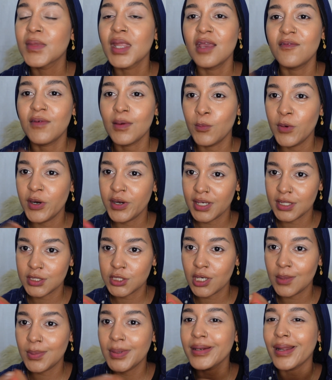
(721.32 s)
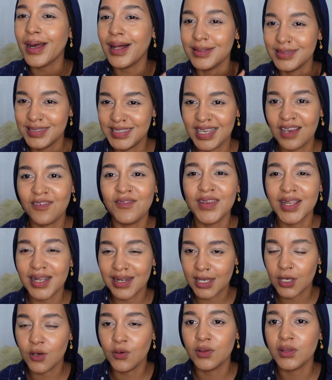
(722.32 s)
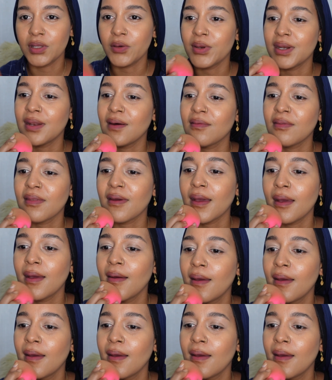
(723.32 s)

If I'm wearing a turban, I'll definitely go all the way down there.